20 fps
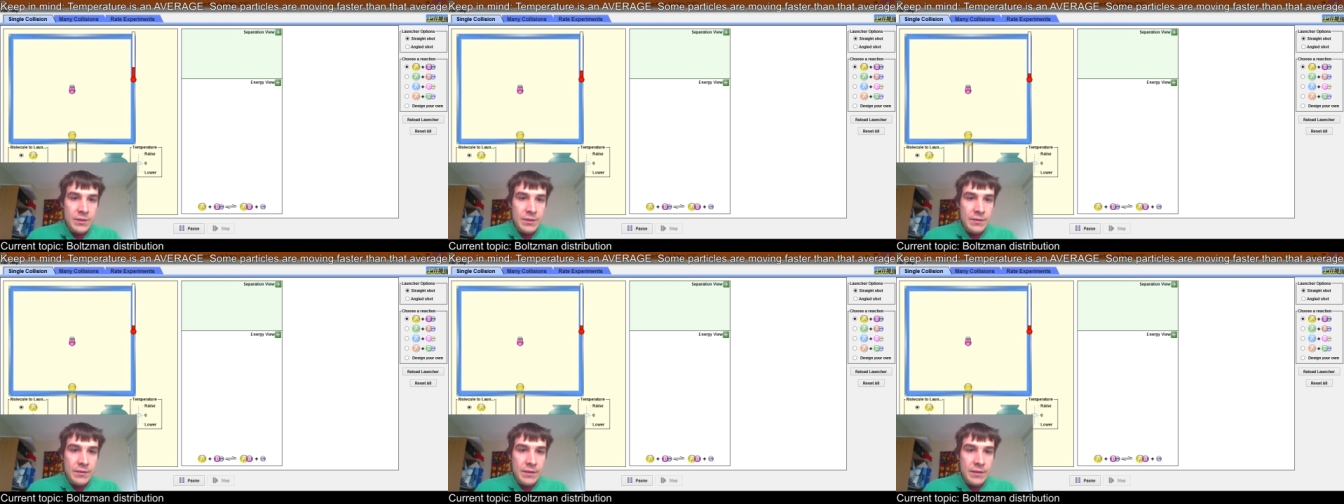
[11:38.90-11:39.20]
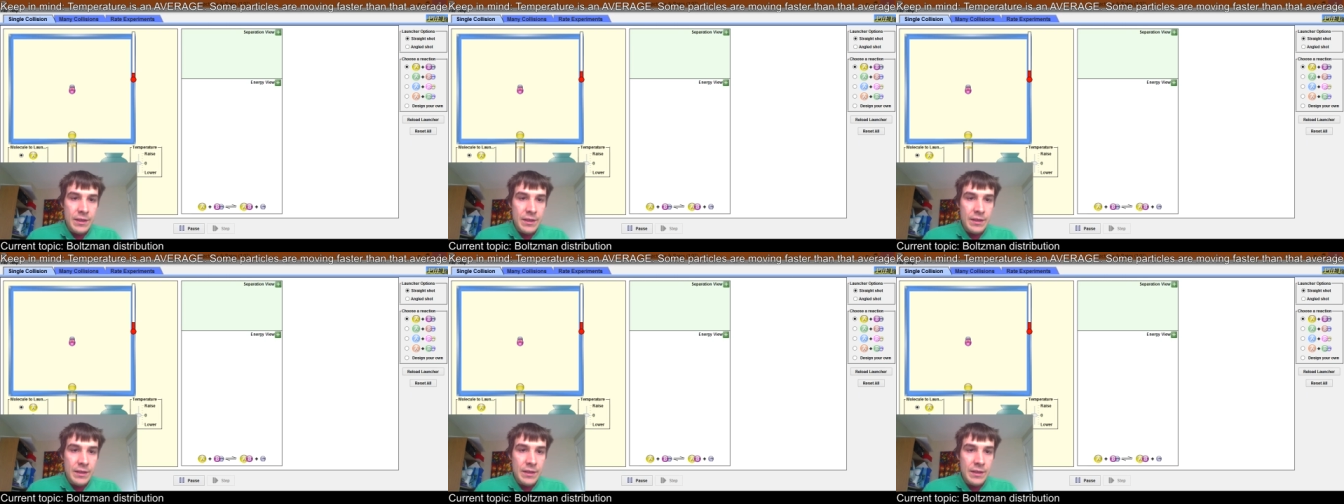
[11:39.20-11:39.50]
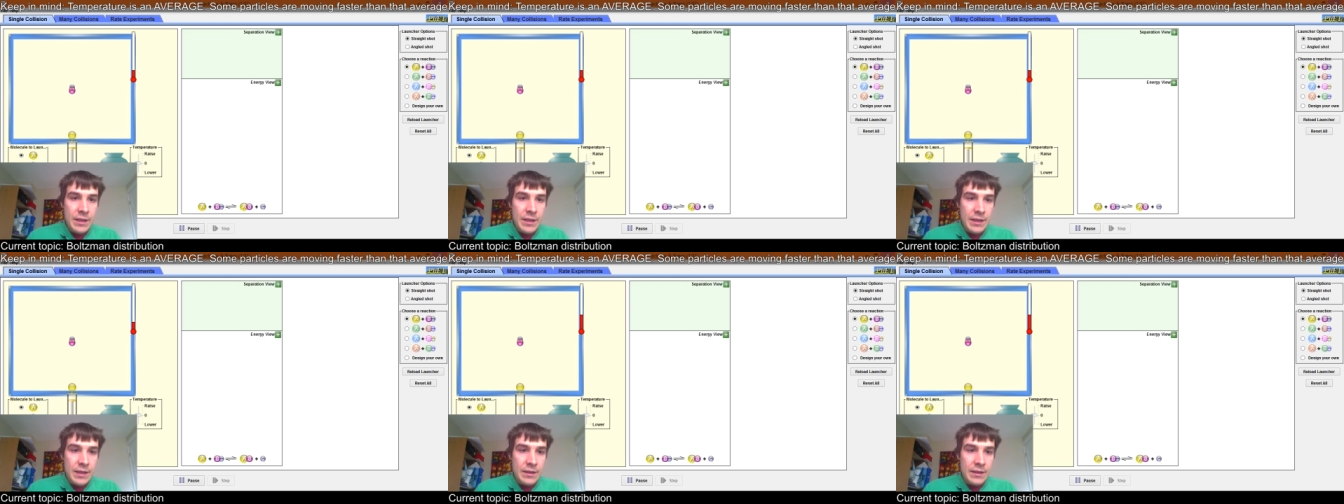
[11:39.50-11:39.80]

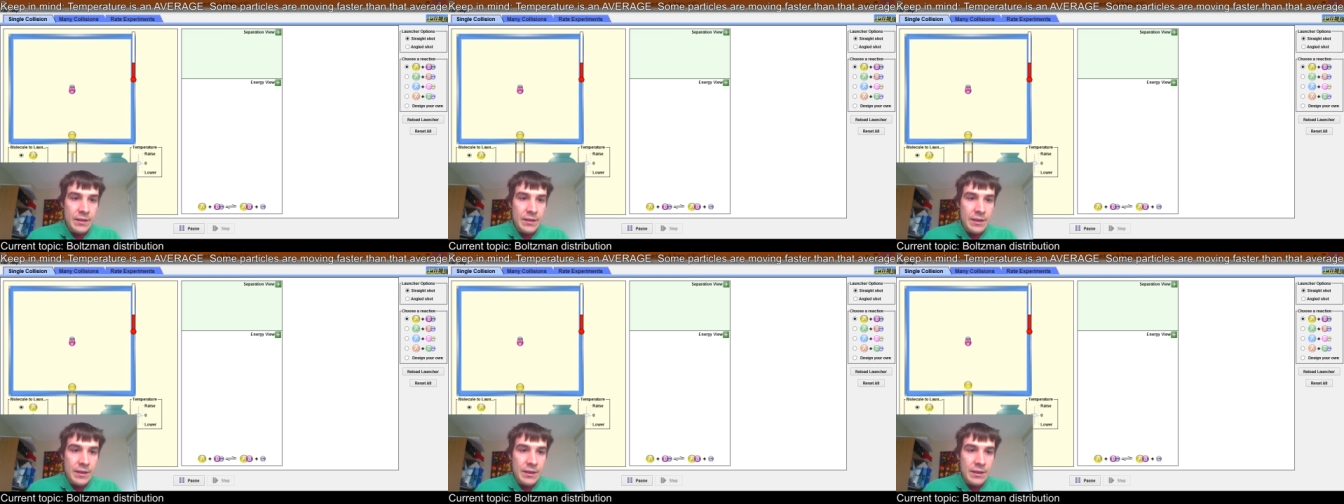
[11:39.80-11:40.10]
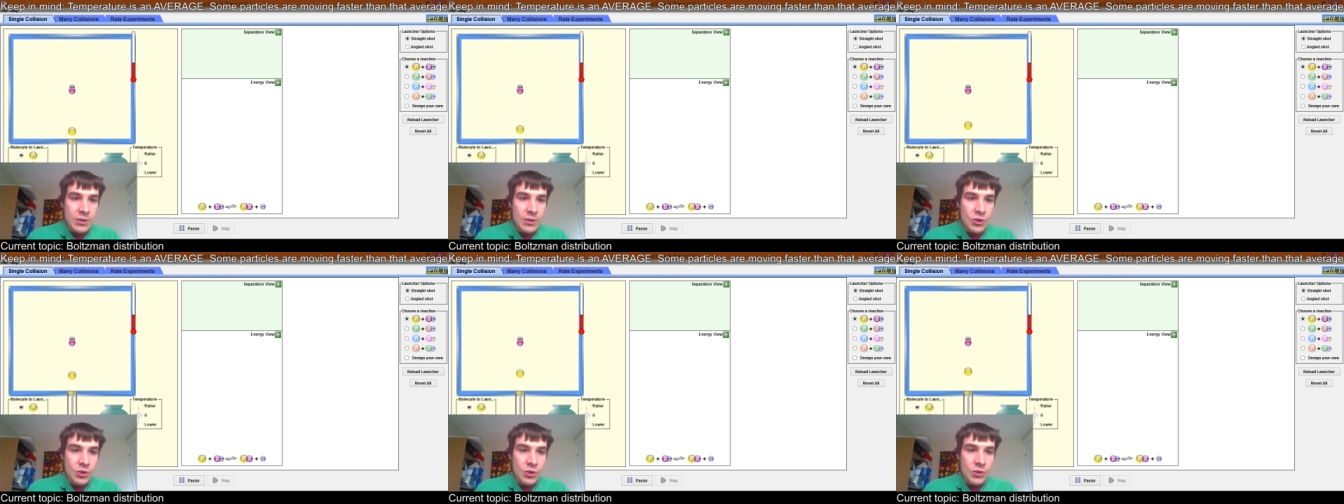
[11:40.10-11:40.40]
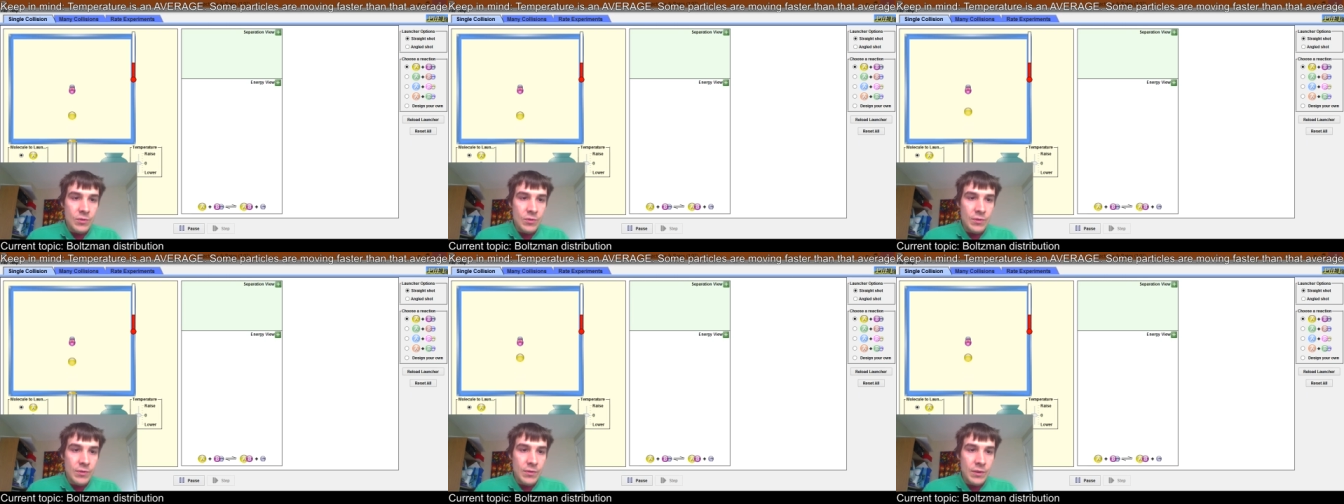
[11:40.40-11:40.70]
right, that can
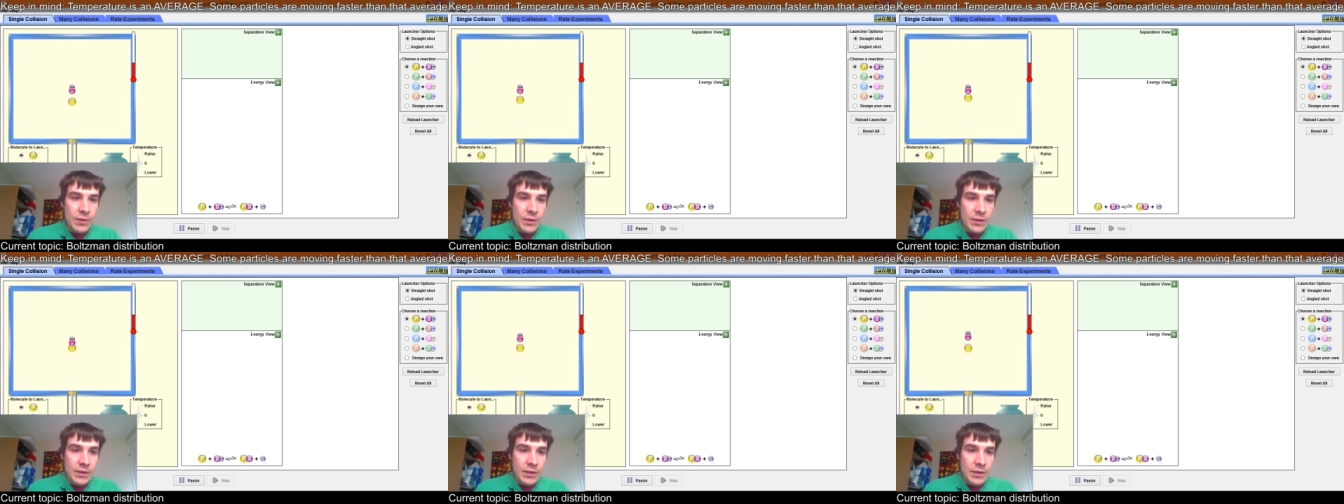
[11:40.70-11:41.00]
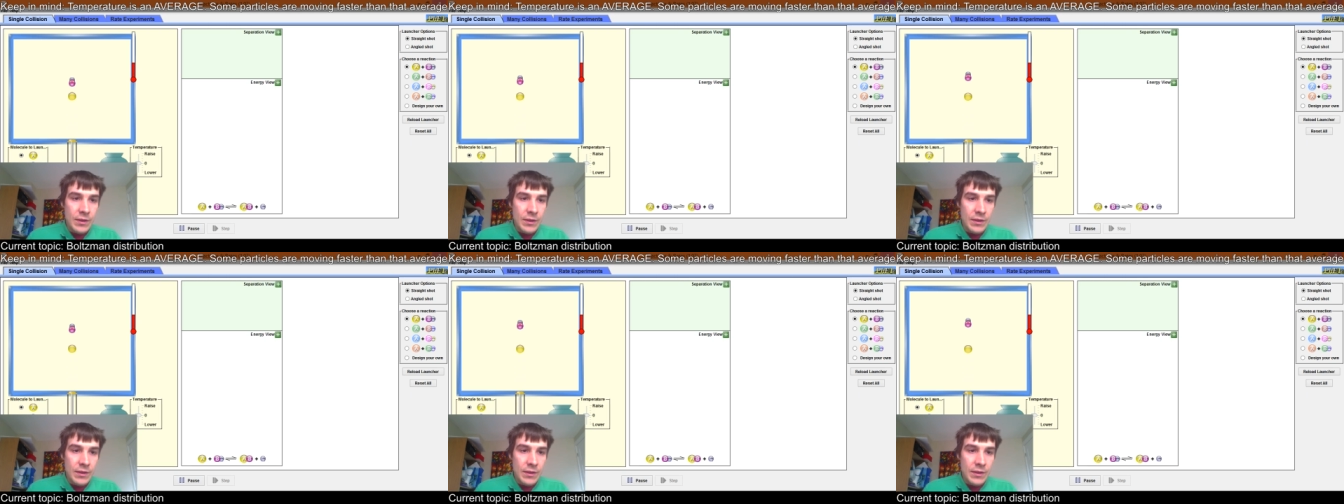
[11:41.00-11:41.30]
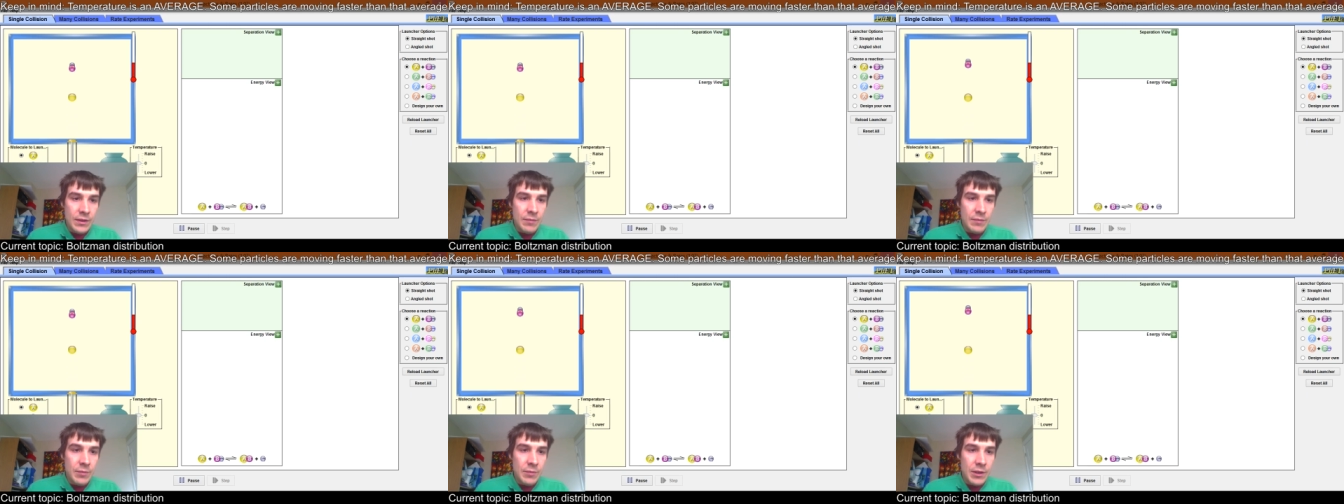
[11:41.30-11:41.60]
shoot
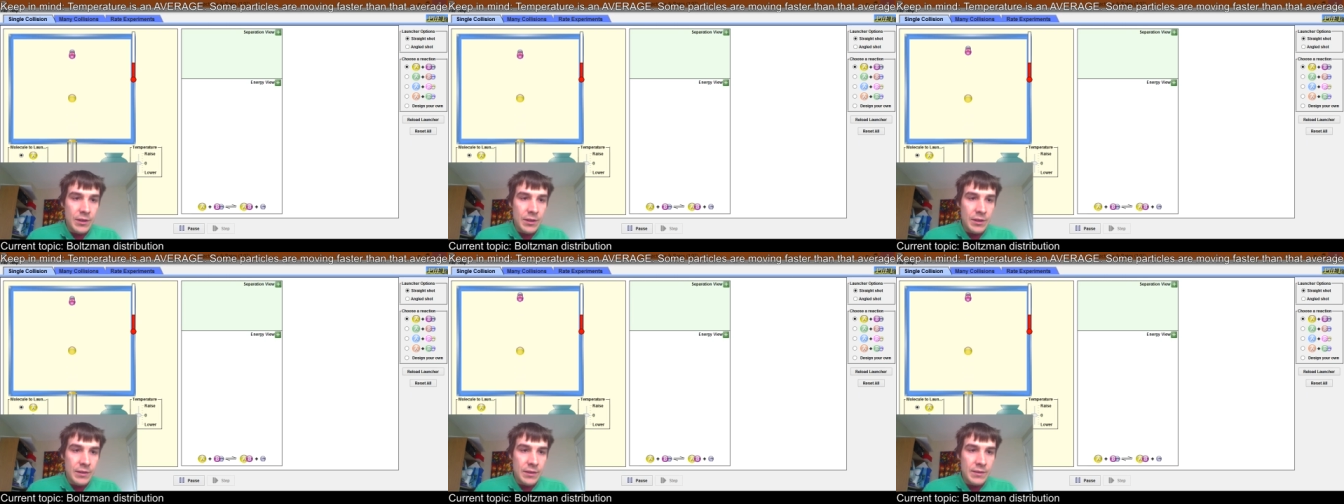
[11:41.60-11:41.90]
a ball.